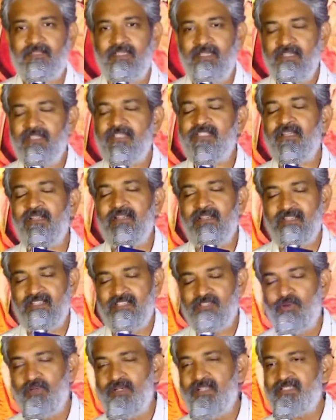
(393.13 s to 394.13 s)
initially it
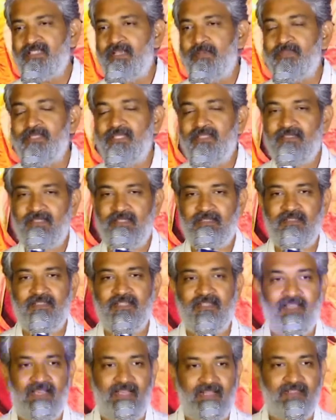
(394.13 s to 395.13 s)
is only something that
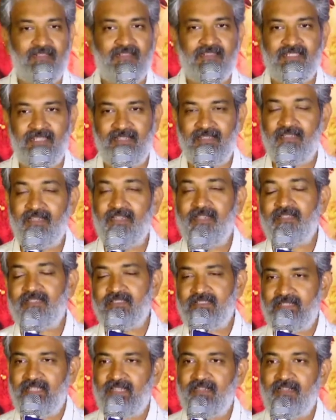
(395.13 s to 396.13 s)
the directors and
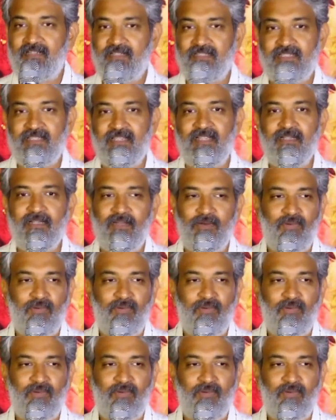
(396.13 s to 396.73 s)
creators can understand.